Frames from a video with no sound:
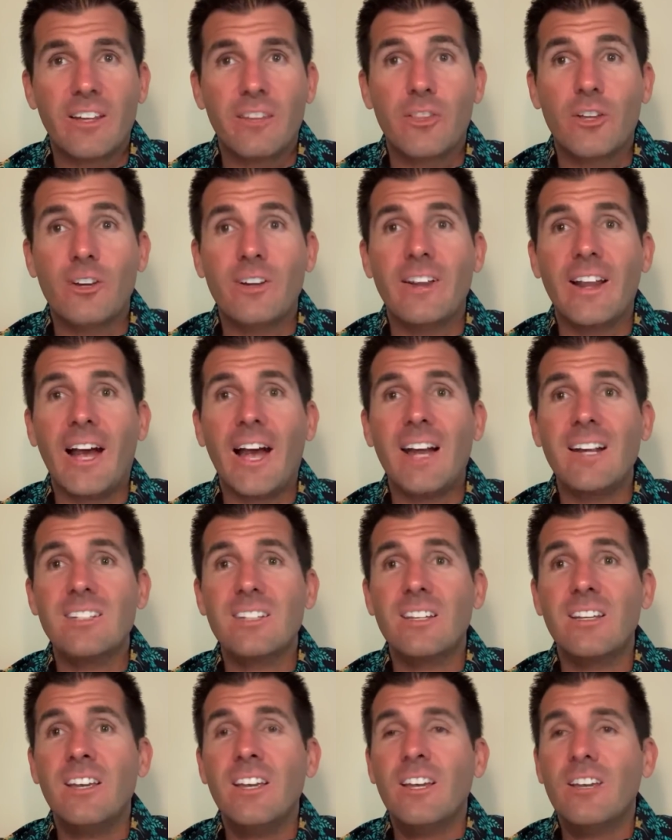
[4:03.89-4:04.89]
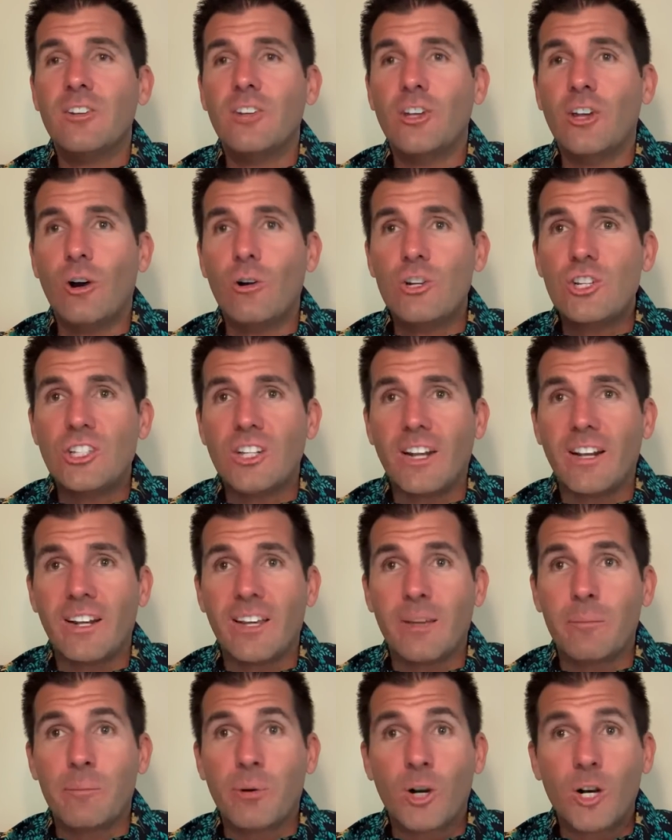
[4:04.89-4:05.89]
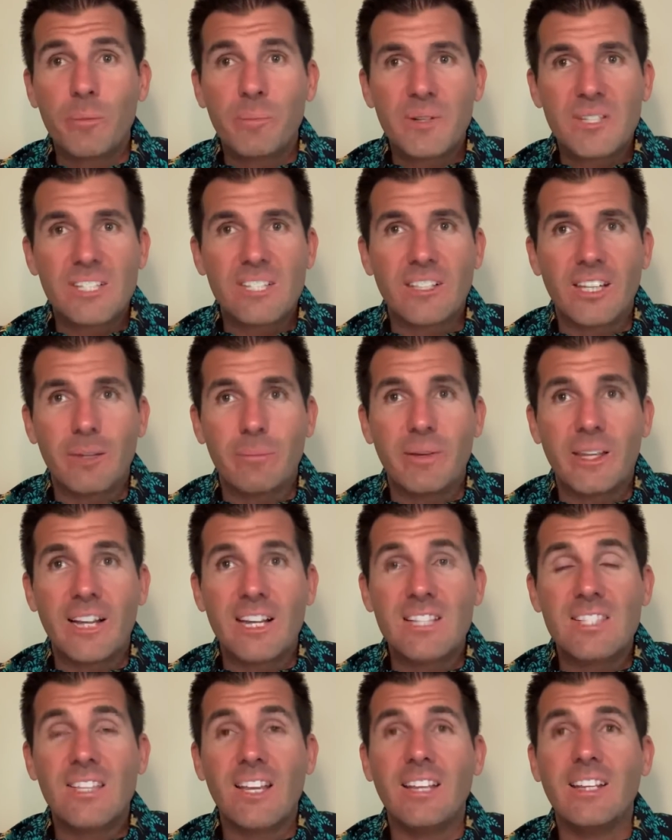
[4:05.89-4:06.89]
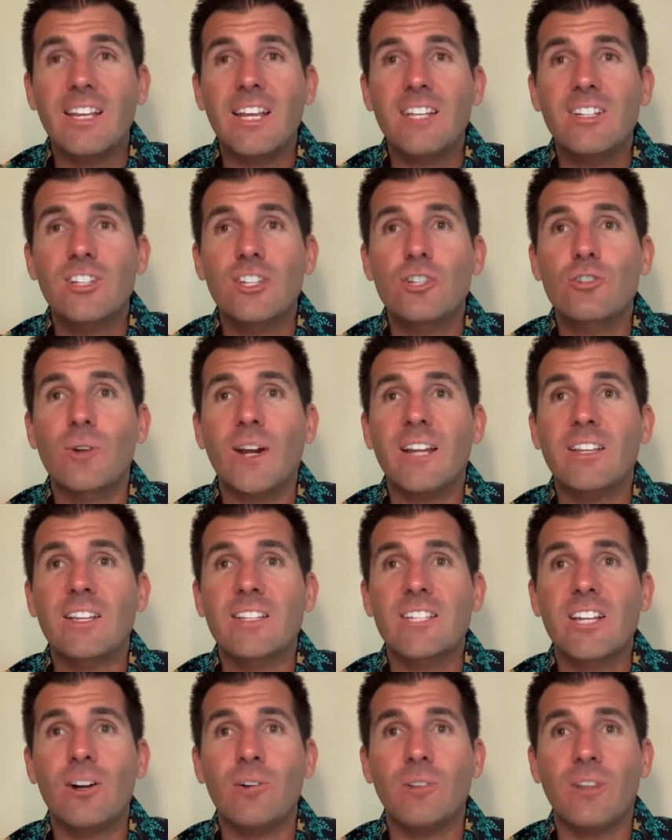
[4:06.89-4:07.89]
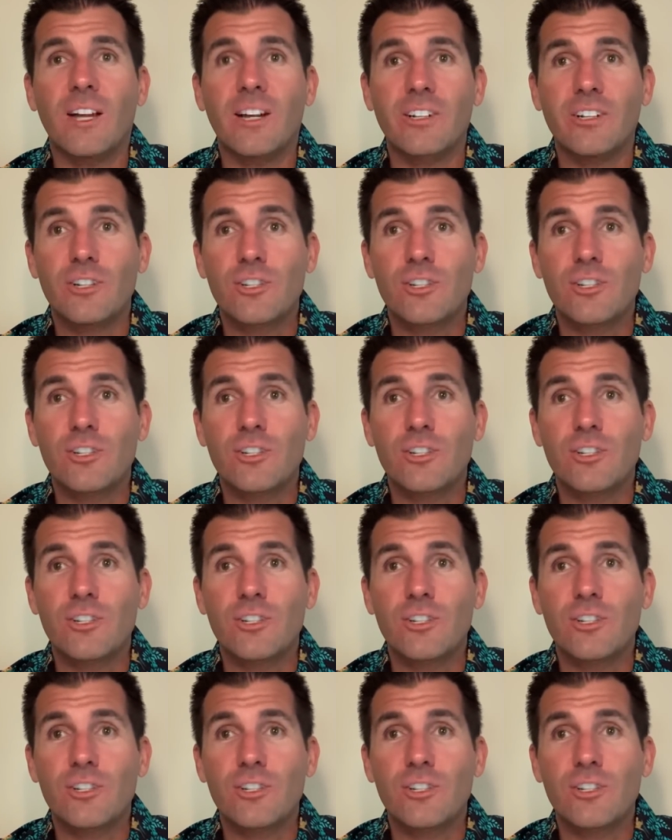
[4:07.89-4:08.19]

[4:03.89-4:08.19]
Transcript: They're not negotiating purposely because they need to drag this out longer.